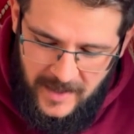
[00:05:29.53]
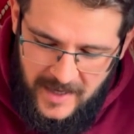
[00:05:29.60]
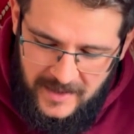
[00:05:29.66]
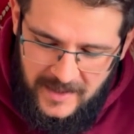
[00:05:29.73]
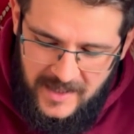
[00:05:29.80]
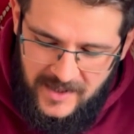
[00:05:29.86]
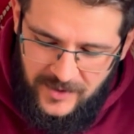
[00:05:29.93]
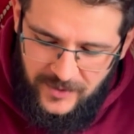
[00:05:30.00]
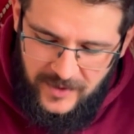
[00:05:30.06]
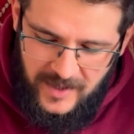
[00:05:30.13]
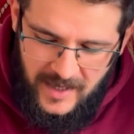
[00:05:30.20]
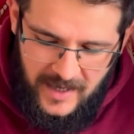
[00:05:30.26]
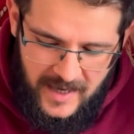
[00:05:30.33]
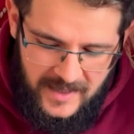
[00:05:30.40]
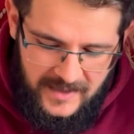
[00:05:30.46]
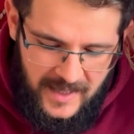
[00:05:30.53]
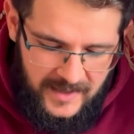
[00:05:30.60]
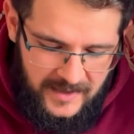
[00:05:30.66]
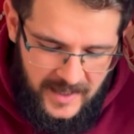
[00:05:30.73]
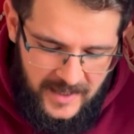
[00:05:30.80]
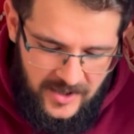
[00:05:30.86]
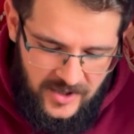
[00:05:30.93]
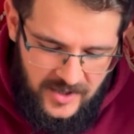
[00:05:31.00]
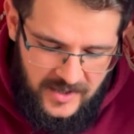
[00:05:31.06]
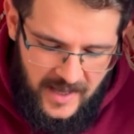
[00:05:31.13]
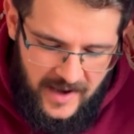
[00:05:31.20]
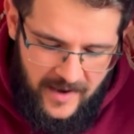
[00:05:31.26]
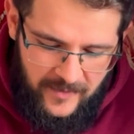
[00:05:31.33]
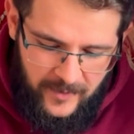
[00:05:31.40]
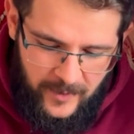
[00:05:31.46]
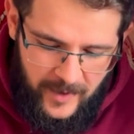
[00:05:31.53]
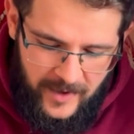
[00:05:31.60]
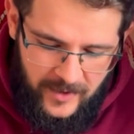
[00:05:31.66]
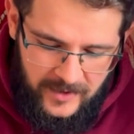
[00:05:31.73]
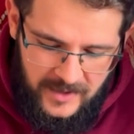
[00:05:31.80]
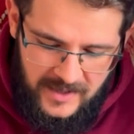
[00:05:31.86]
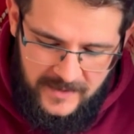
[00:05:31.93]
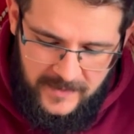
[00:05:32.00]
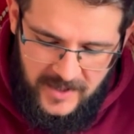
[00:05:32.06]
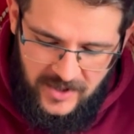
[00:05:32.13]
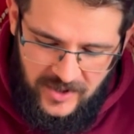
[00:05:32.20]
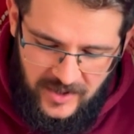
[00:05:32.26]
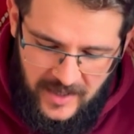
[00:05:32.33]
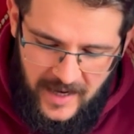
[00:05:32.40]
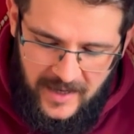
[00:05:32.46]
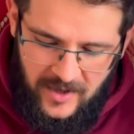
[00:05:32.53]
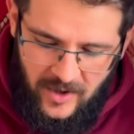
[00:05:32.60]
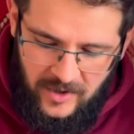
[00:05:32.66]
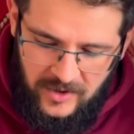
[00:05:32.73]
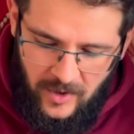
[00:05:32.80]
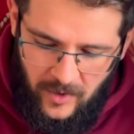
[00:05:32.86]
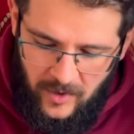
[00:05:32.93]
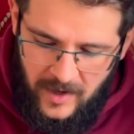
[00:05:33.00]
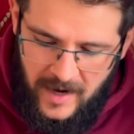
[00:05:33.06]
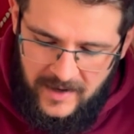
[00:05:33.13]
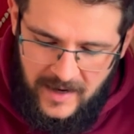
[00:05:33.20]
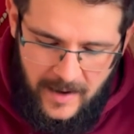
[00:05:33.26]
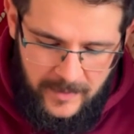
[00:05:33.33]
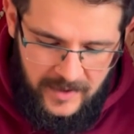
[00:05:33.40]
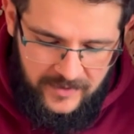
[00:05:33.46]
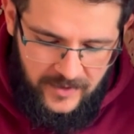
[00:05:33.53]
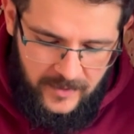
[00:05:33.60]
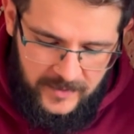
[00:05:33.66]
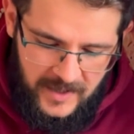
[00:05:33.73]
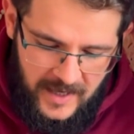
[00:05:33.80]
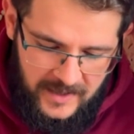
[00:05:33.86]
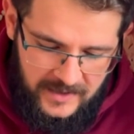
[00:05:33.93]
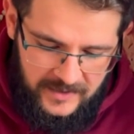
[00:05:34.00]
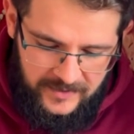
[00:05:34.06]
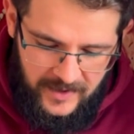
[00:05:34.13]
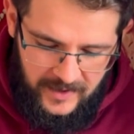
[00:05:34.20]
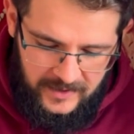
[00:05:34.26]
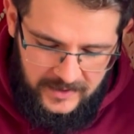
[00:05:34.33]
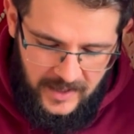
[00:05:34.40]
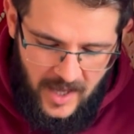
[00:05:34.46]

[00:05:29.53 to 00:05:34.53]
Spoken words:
they soon realize that dangers are everywhere on this mission, and not all are coming from the artifact.